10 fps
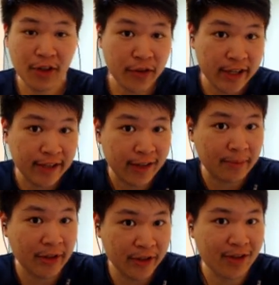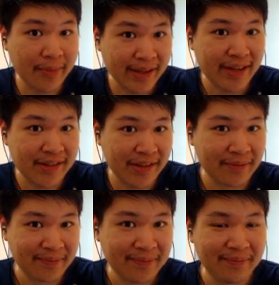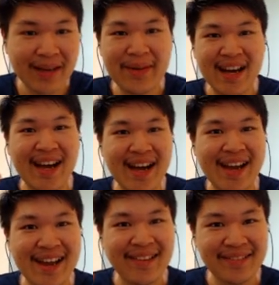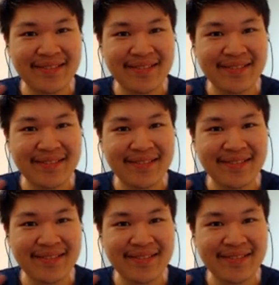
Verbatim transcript: Don't forget to let me know in the comment section. Bye-bye!